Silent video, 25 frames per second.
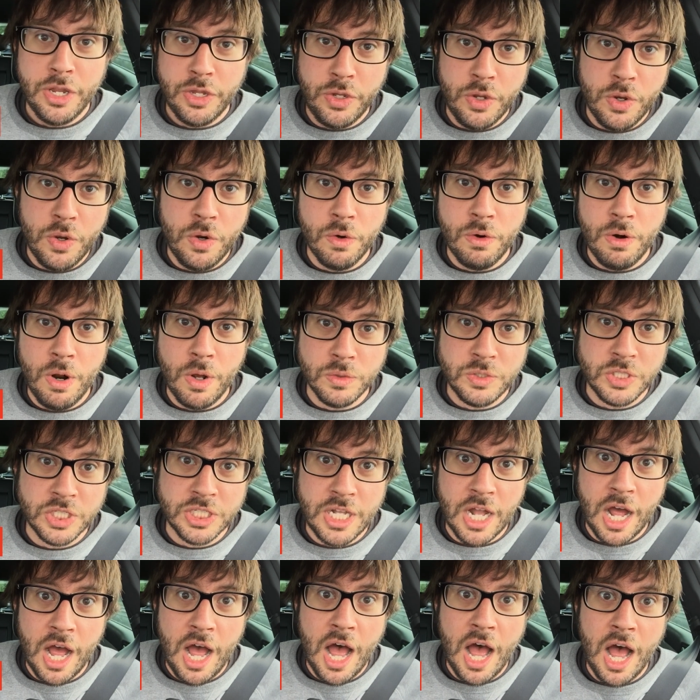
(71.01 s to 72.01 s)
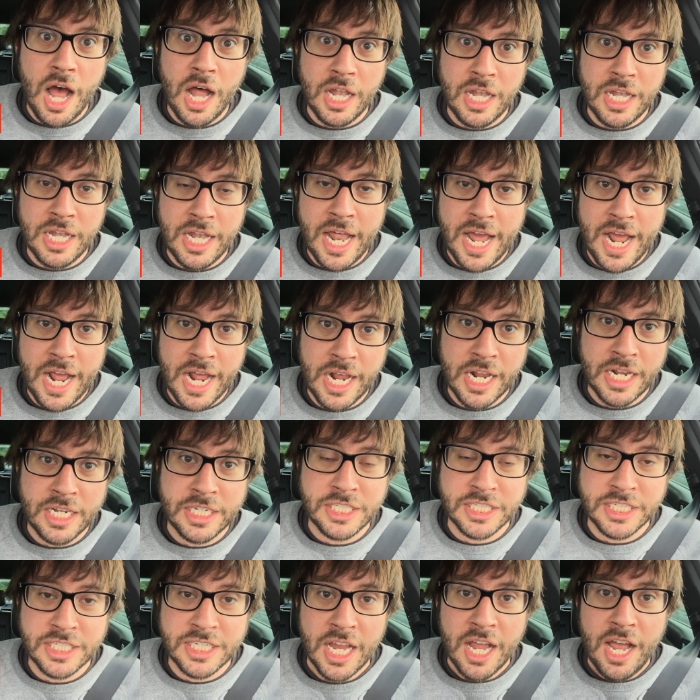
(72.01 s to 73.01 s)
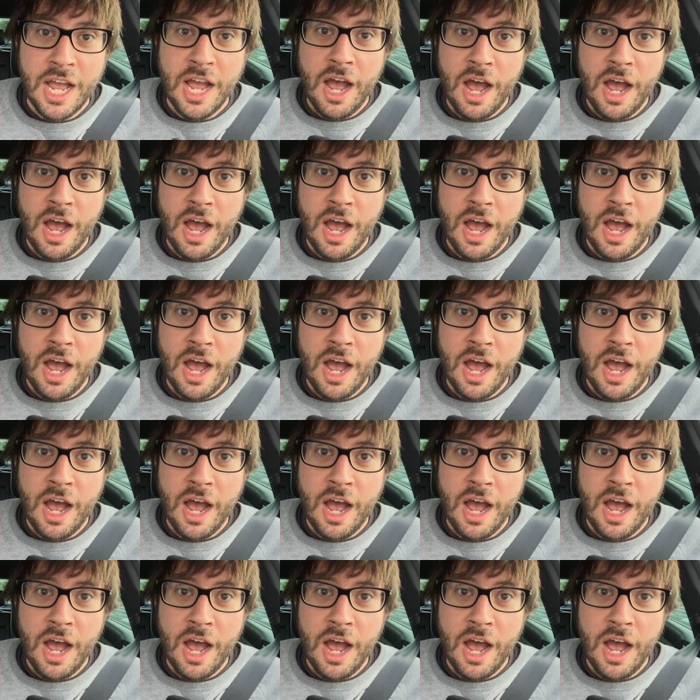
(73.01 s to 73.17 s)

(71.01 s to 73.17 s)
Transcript: Eurostar links